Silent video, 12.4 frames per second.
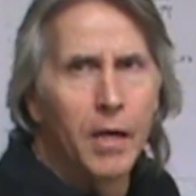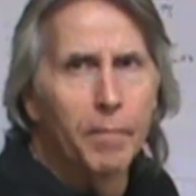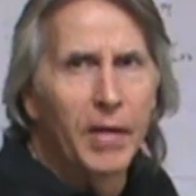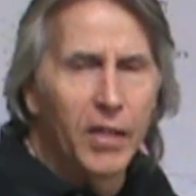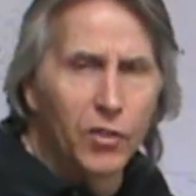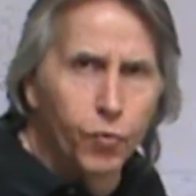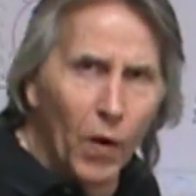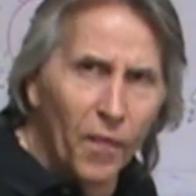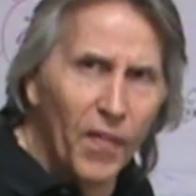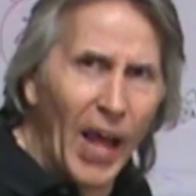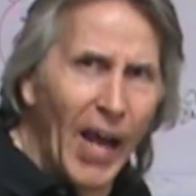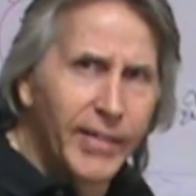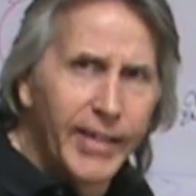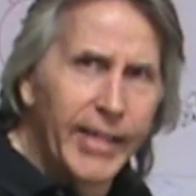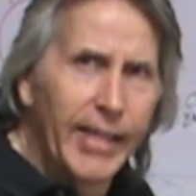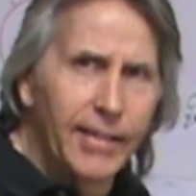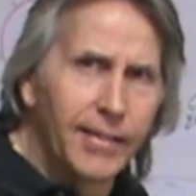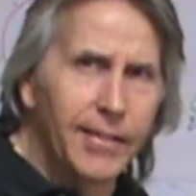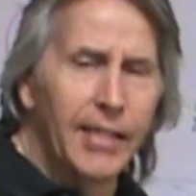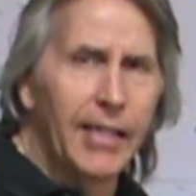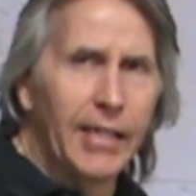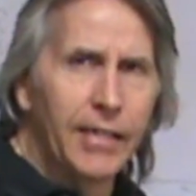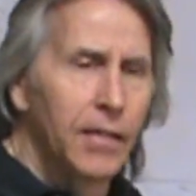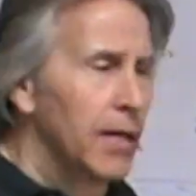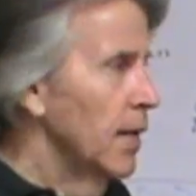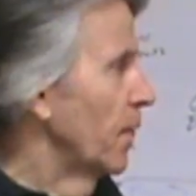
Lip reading: Because when that kicks in,